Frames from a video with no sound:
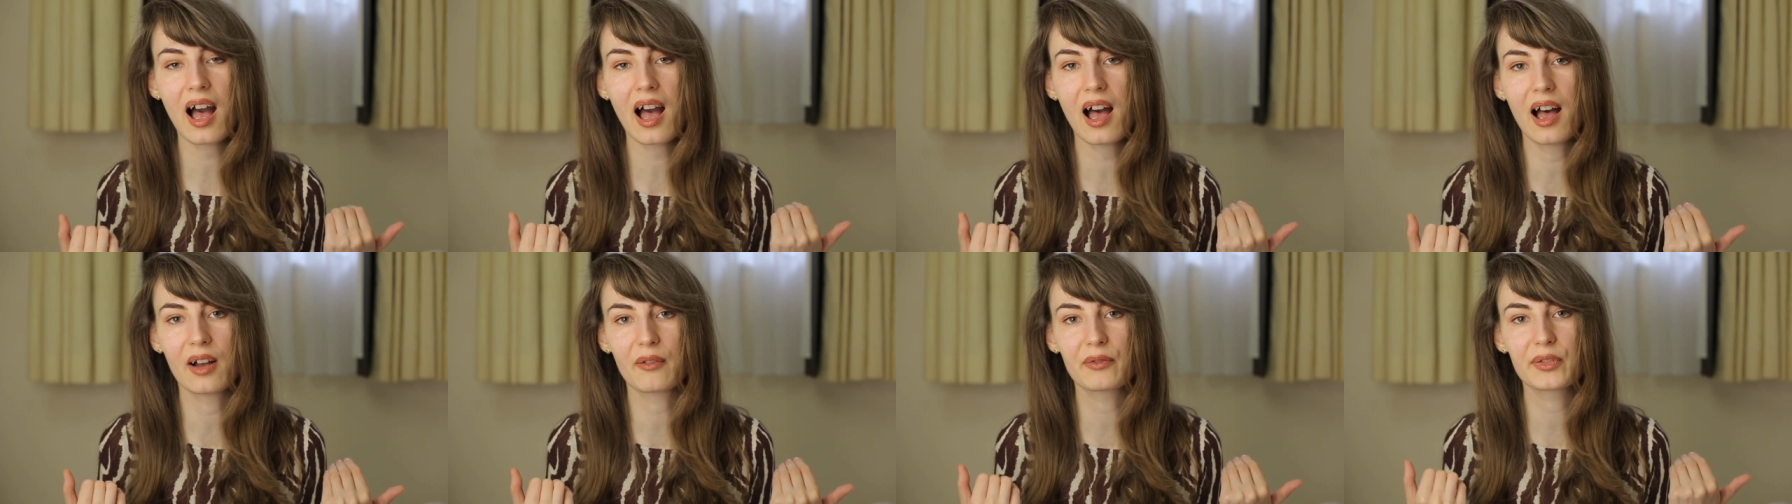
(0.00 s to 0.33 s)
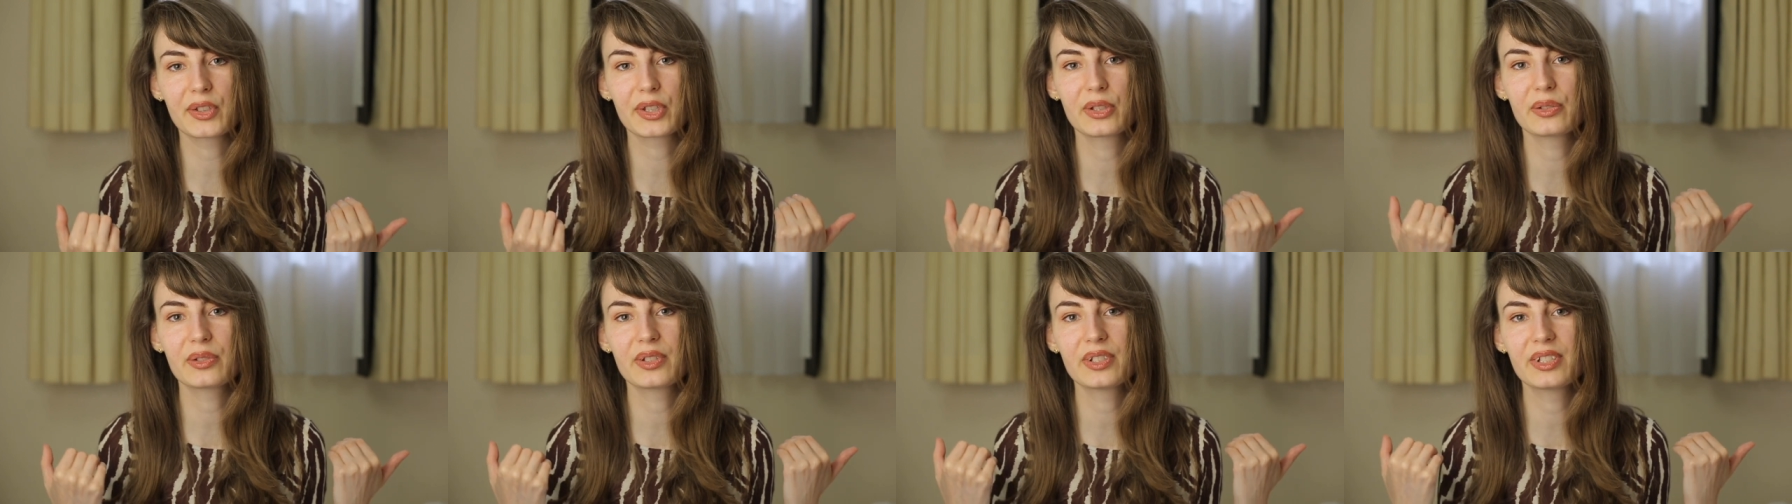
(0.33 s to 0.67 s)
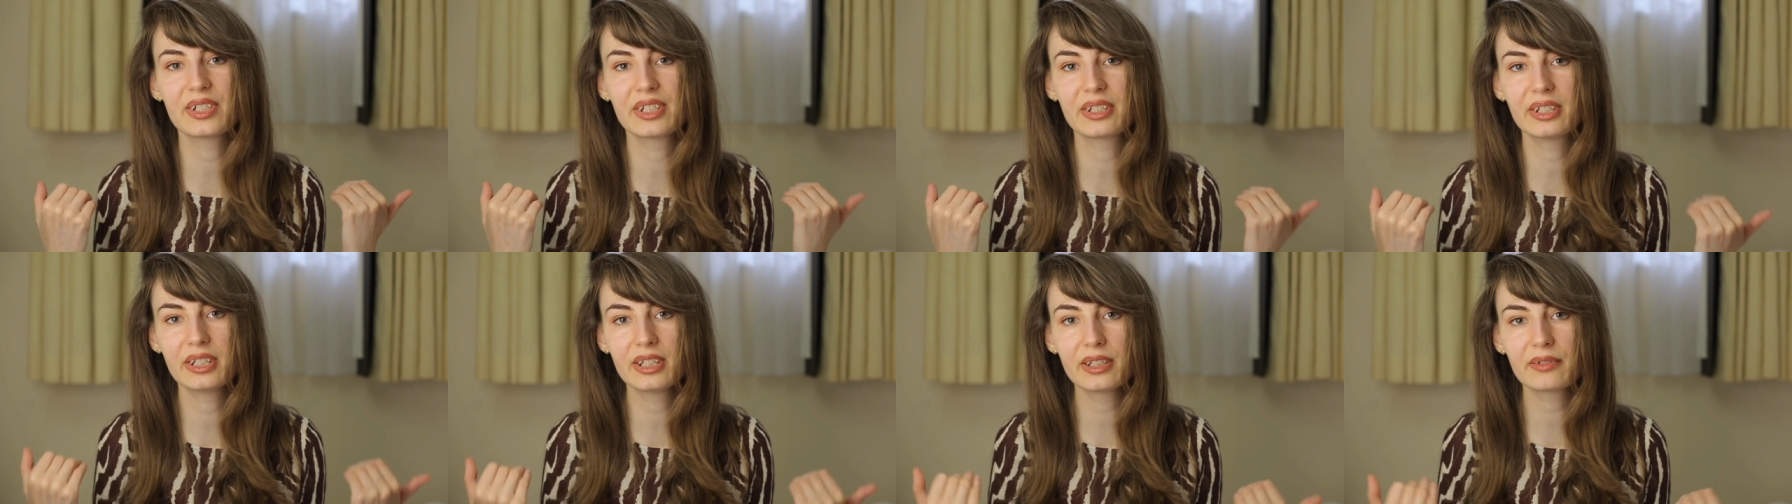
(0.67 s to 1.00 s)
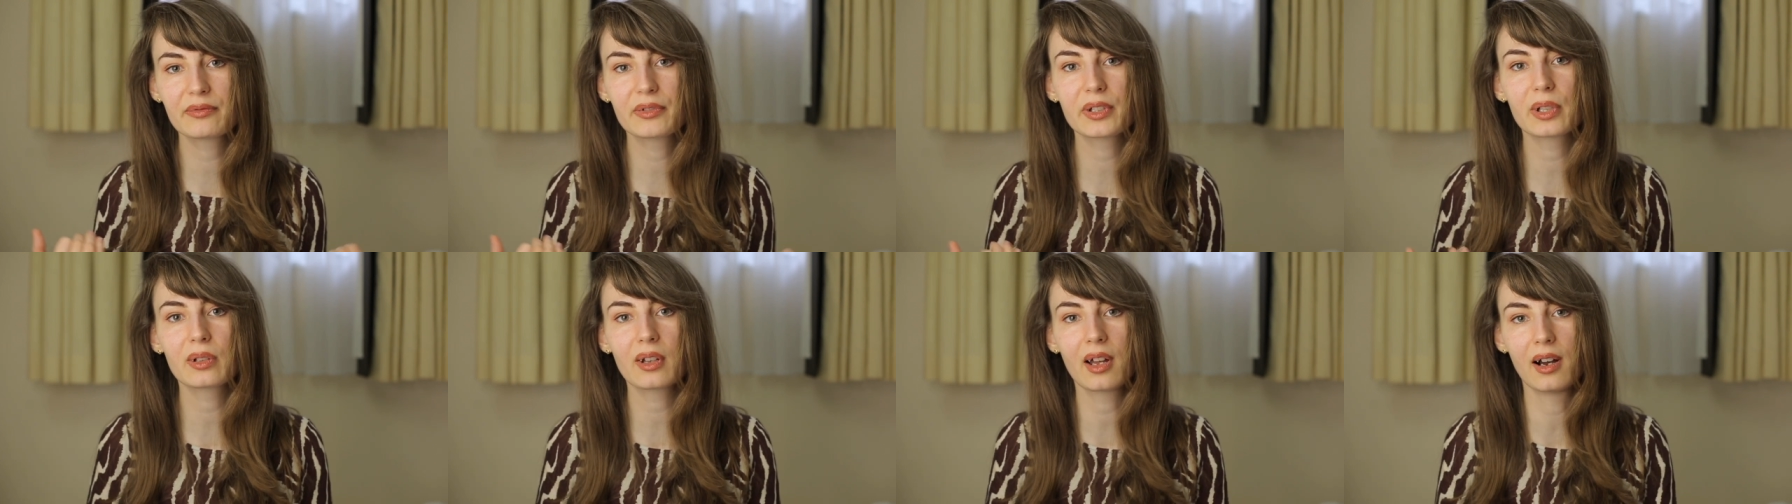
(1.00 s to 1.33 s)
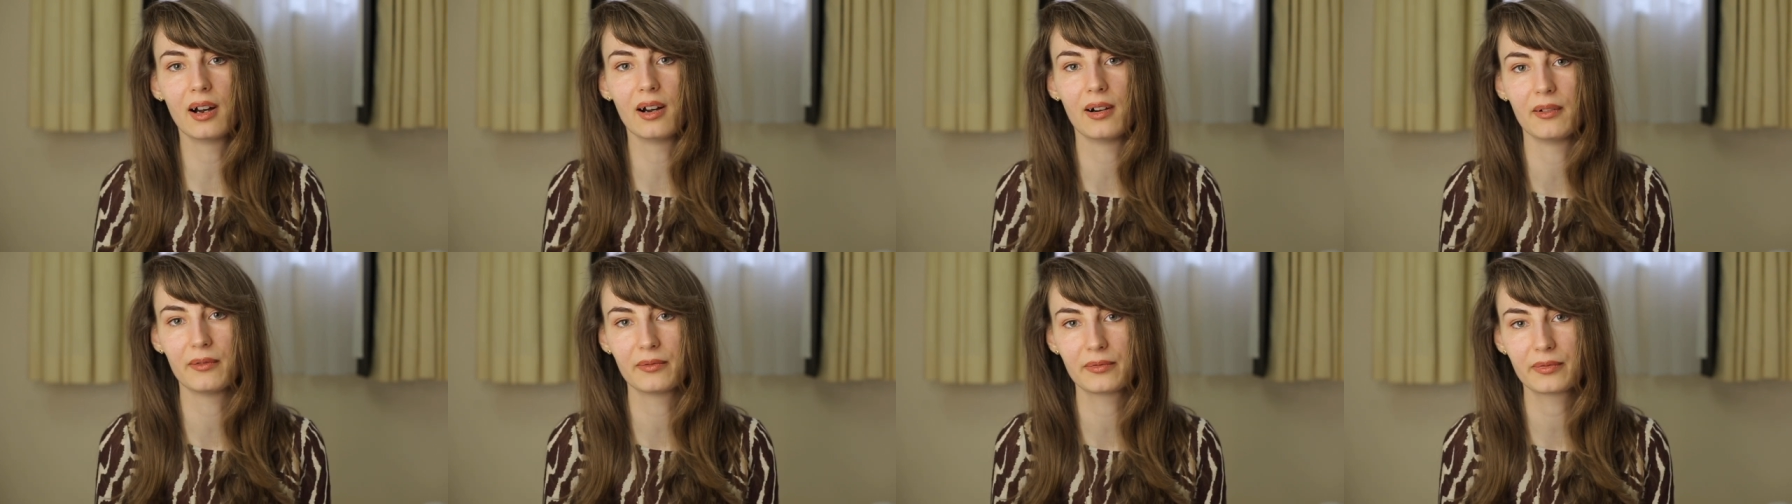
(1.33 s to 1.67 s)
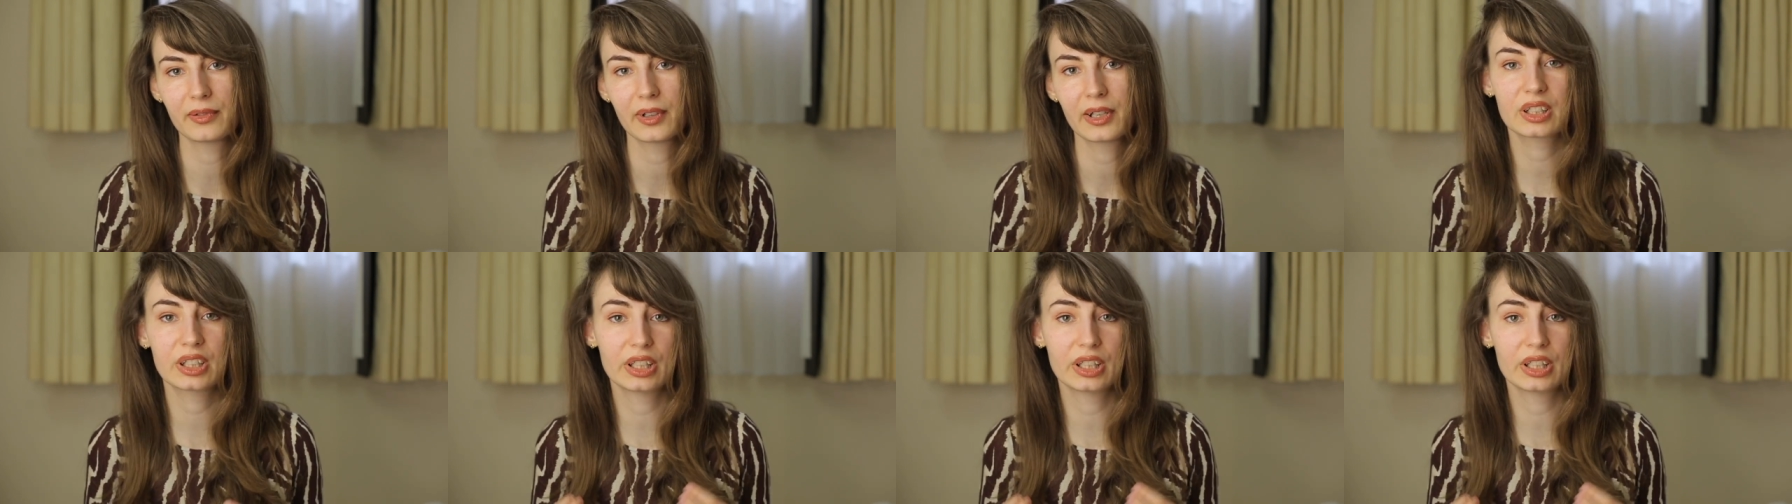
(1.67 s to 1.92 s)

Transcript: have to give your love,